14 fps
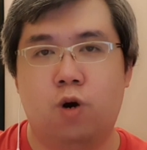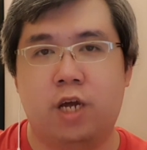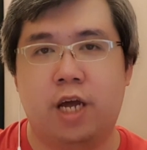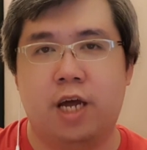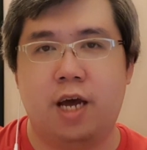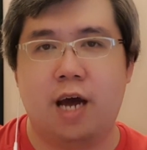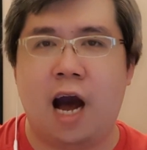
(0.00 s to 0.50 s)

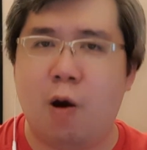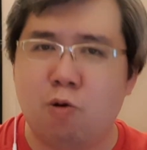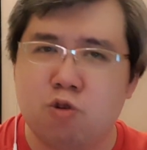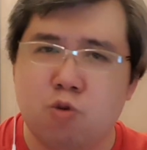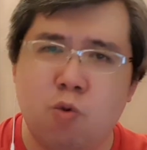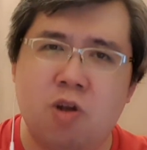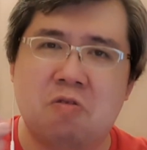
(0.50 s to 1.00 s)
Okay. I
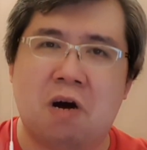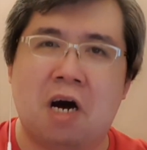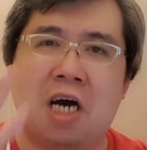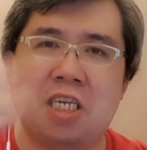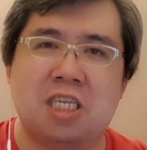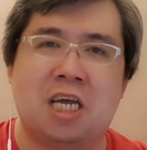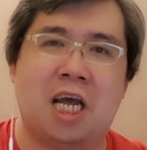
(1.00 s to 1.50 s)
also want to
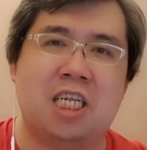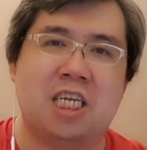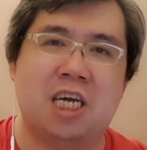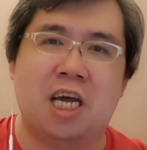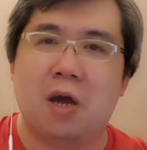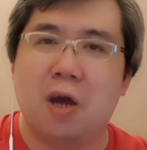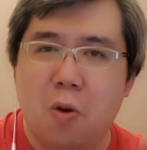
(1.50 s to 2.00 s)
ask the
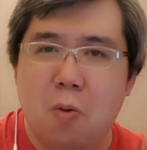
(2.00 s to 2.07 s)
NEA,